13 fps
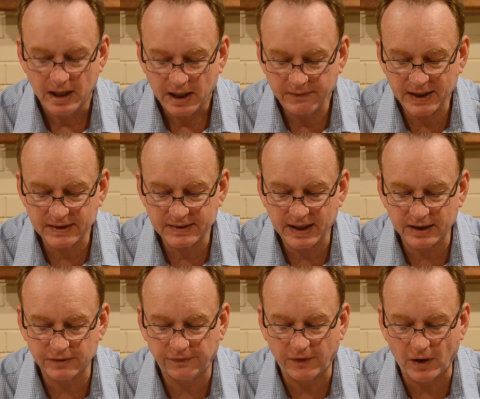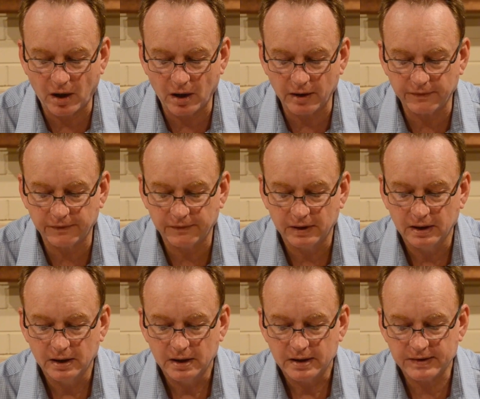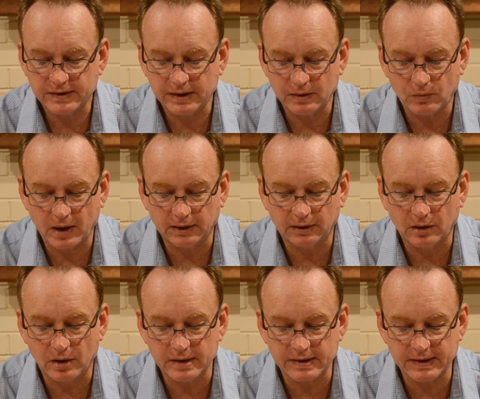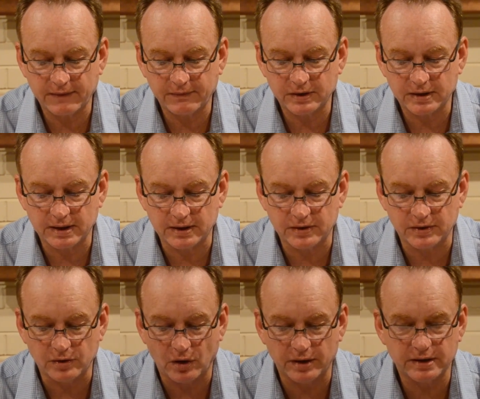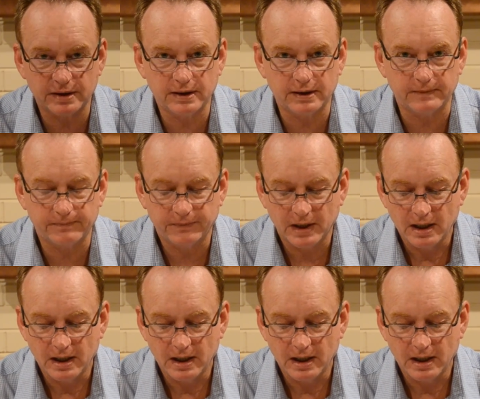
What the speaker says: And that's Act 5, Scene 1, lines 17 to 19.